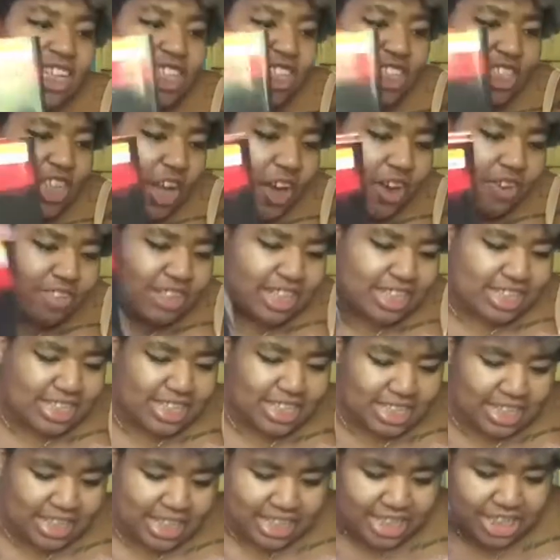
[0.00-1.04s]
So this
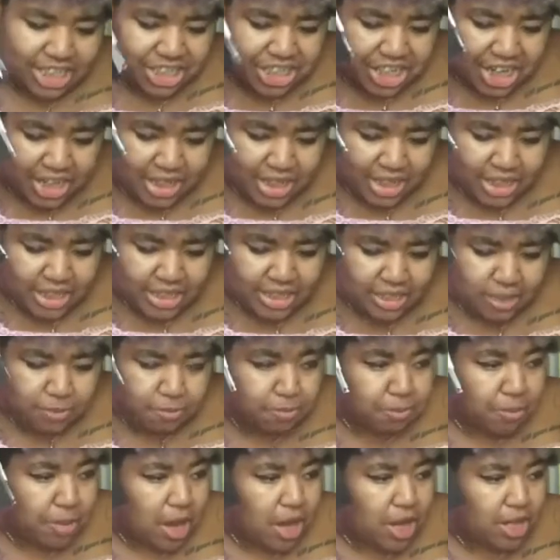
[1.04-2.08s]
is legit the
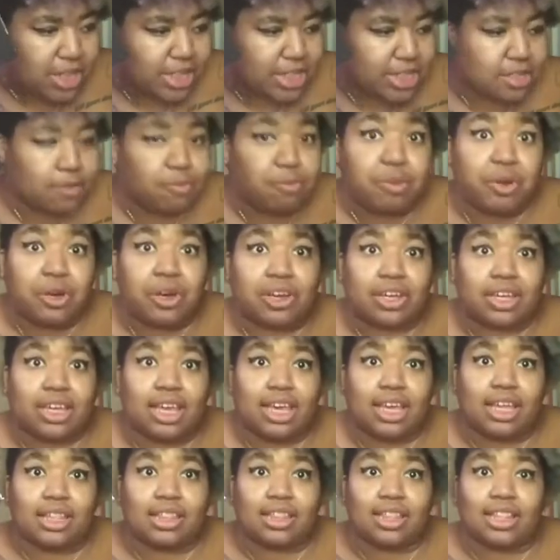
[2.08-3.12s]
smallest book
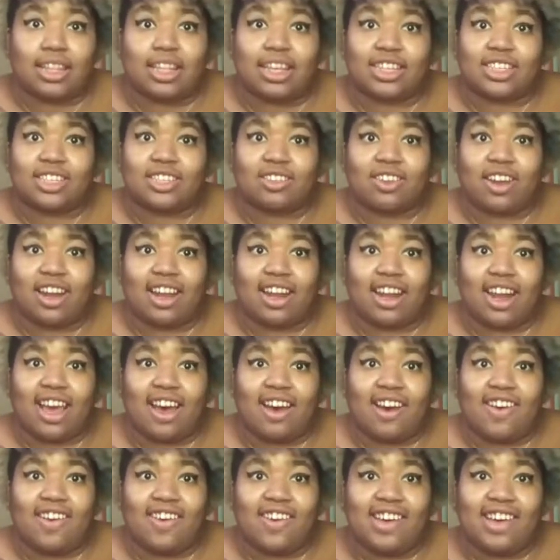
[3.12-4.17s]
in the list right
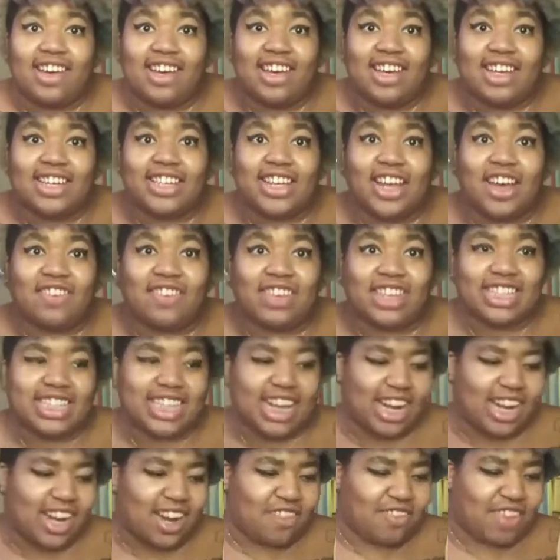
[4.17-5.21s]
now. So I'm
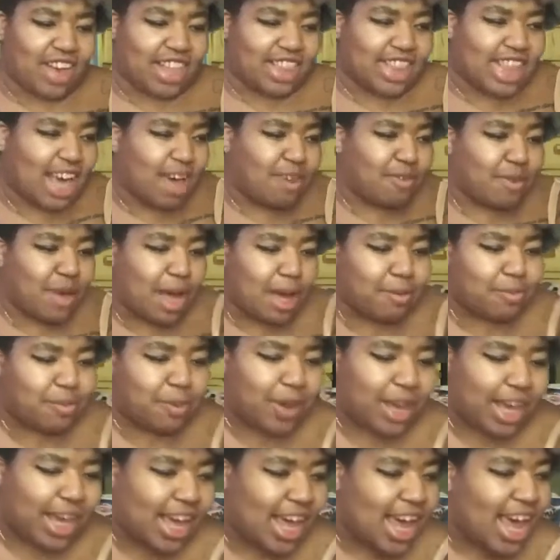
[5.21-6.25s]
excited about that bad
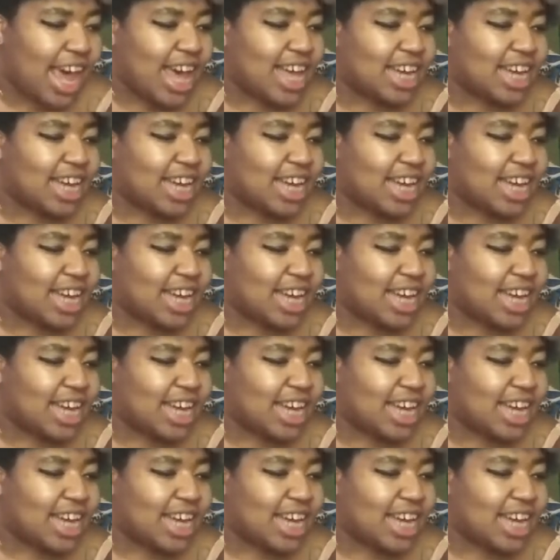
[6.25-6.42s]
boy.